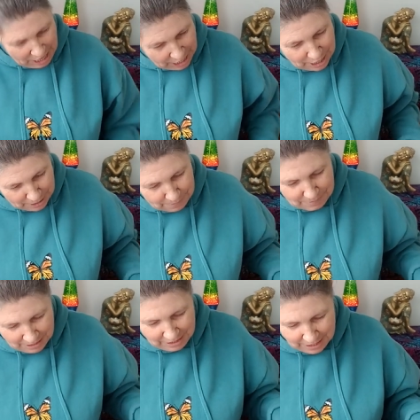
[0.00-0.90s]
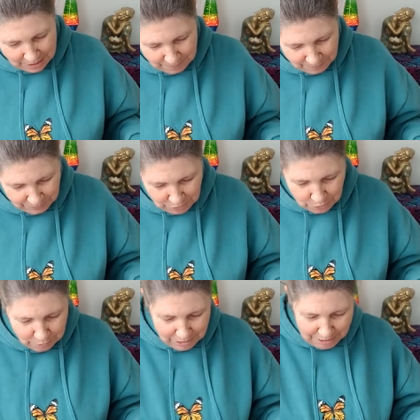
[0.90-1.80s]
um yeah
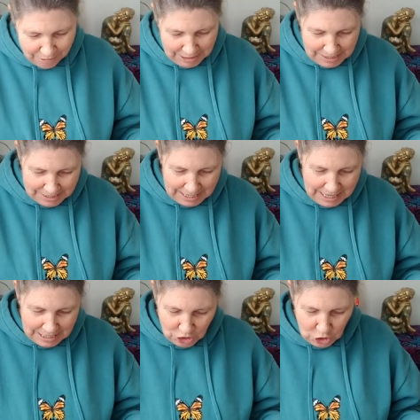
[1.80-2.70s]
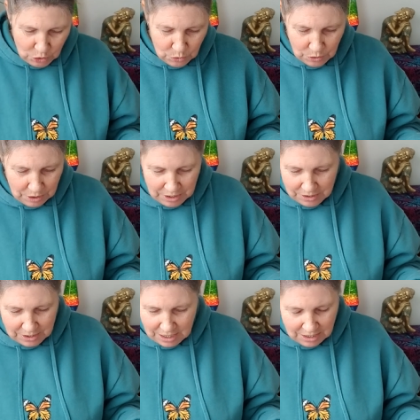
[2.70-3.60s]
you're really really scared you're
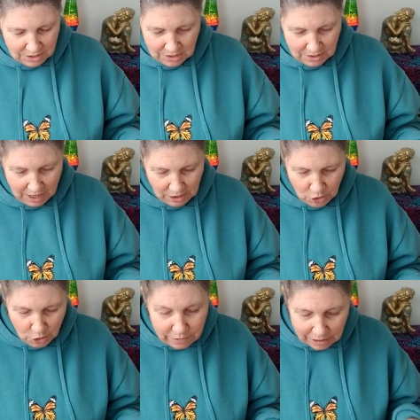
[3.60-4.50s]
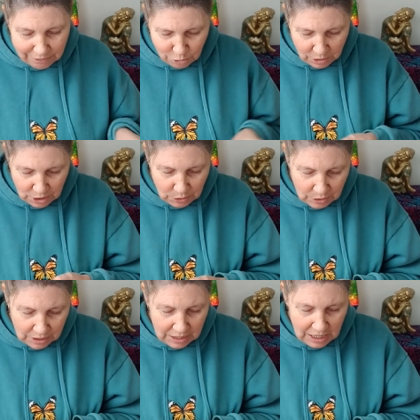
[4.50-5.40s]
it's it's unnerving for you
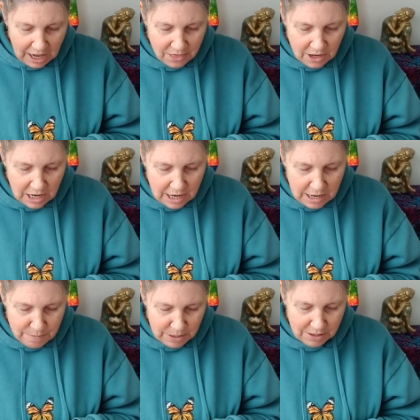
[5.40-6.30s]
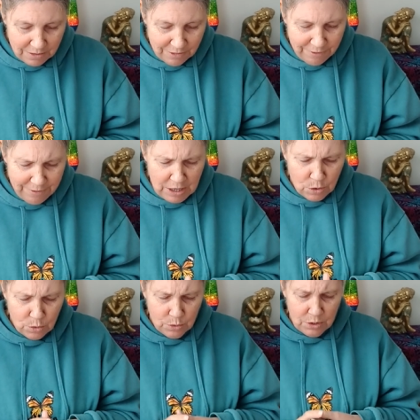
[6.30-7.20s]
and the leap is
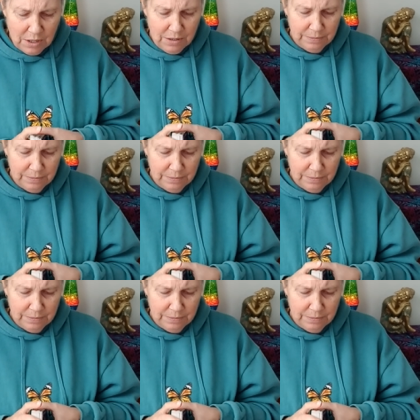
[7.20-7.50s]
feels